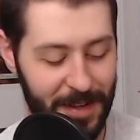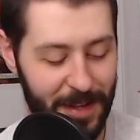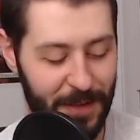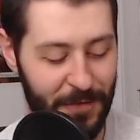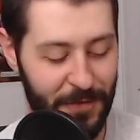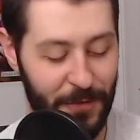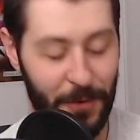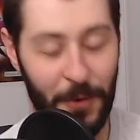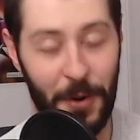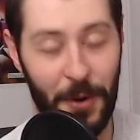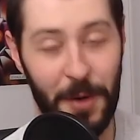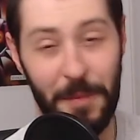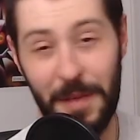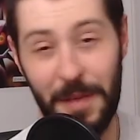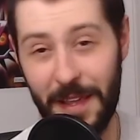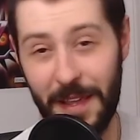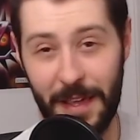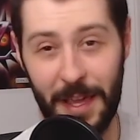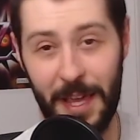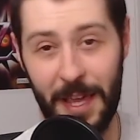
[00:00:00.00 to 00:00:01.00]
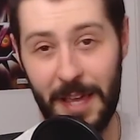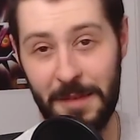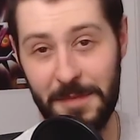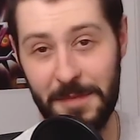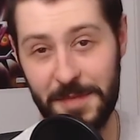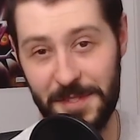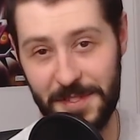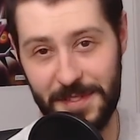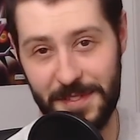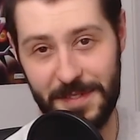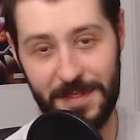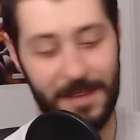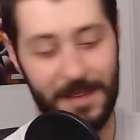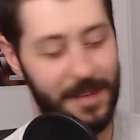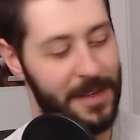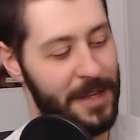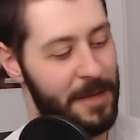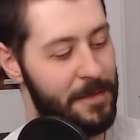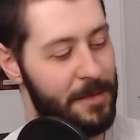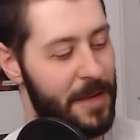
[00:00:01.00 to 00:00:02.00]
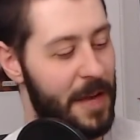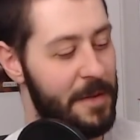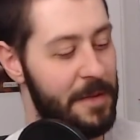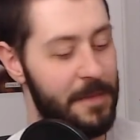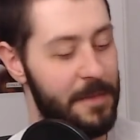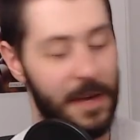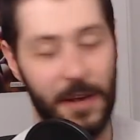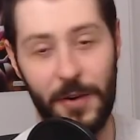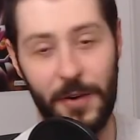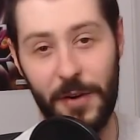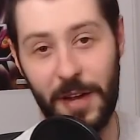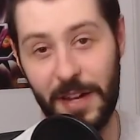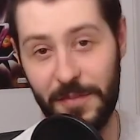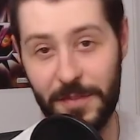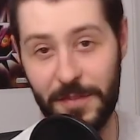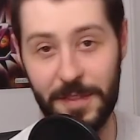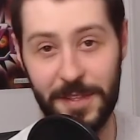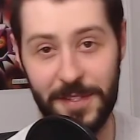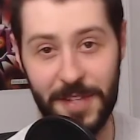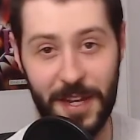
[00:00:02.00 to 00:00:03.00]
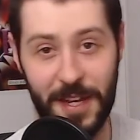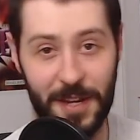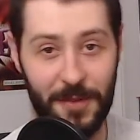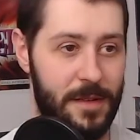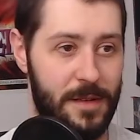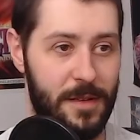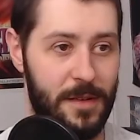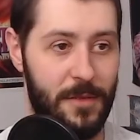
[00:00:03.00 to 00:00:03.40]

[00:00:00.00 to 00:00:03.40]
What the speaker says: For mini games, you're probably better off with the second one.